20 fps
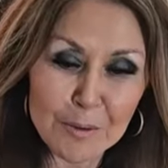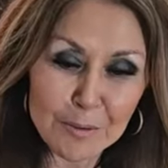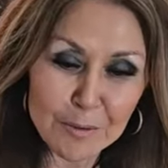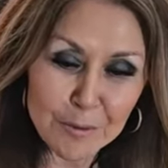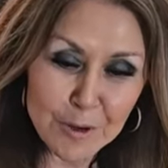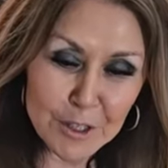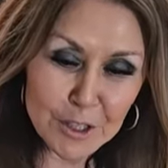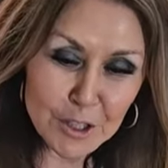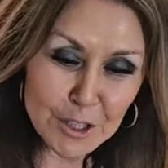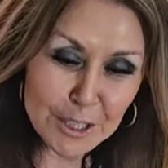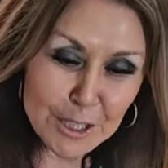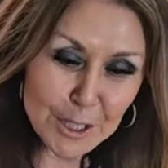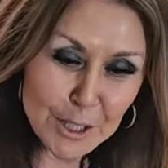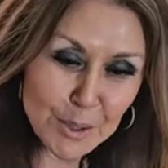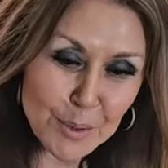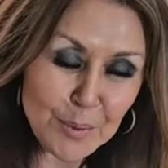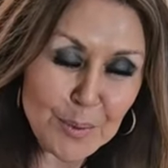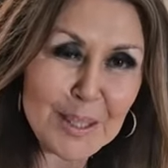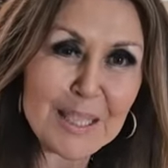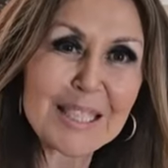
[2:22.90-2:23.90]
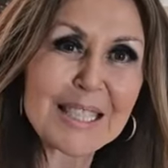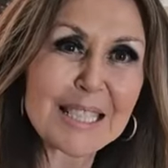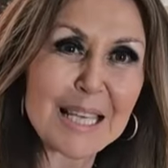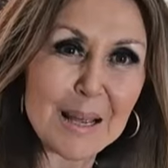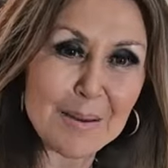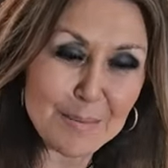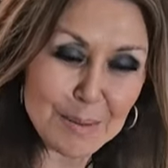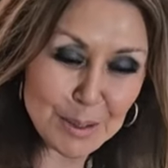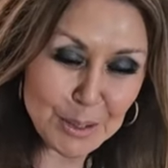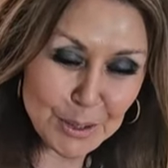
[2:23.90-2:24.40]
of freshly squeezed
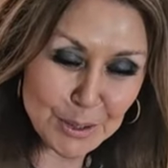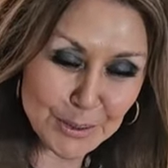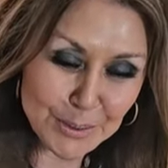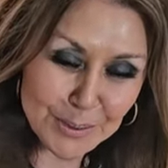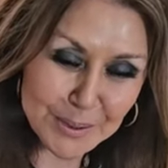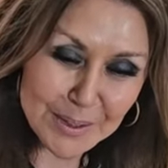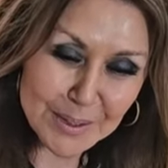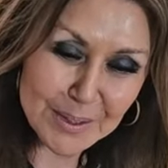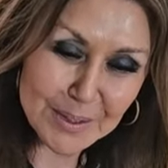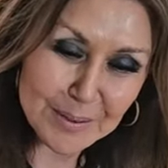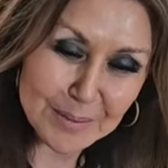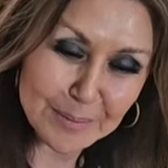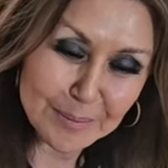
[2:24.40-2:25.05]
lemon juice.